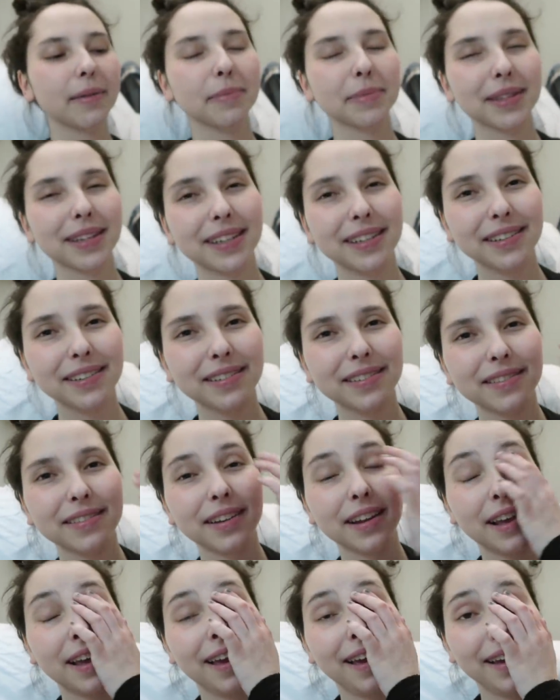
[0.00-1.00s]
comes in,
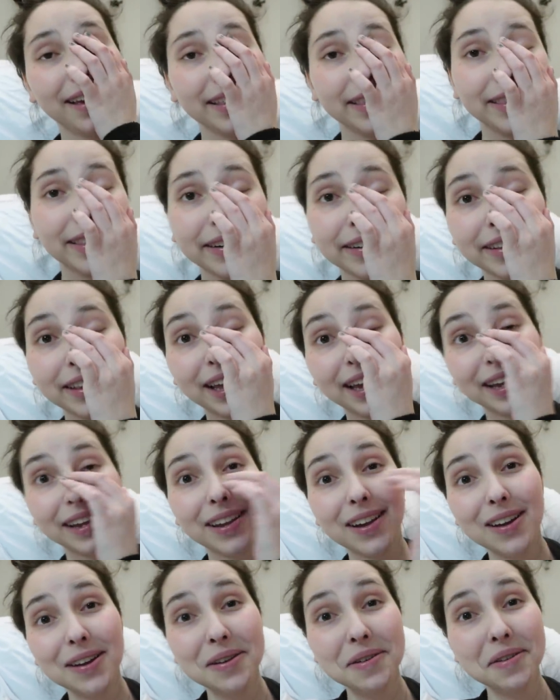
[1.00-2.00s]
they're
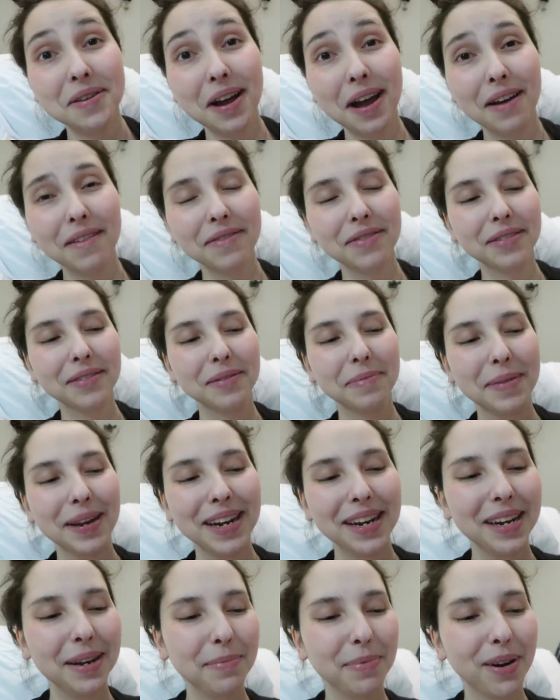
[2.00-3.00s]
like, oh, have you
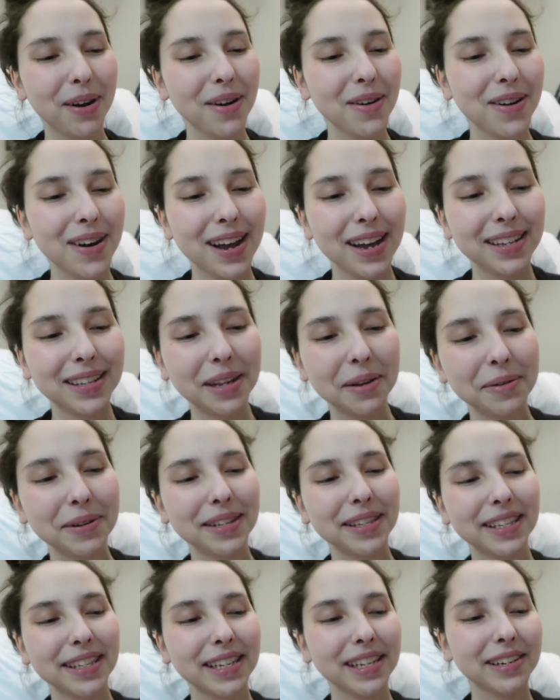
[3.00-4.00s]
made any progress? I
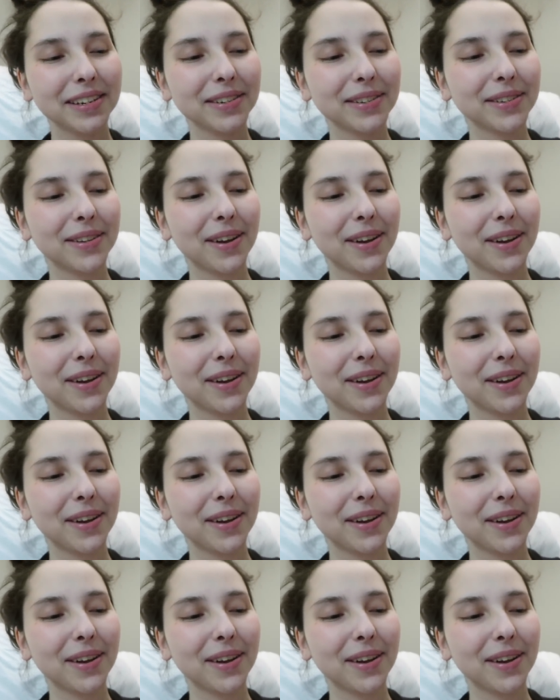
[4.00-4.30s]
want to see your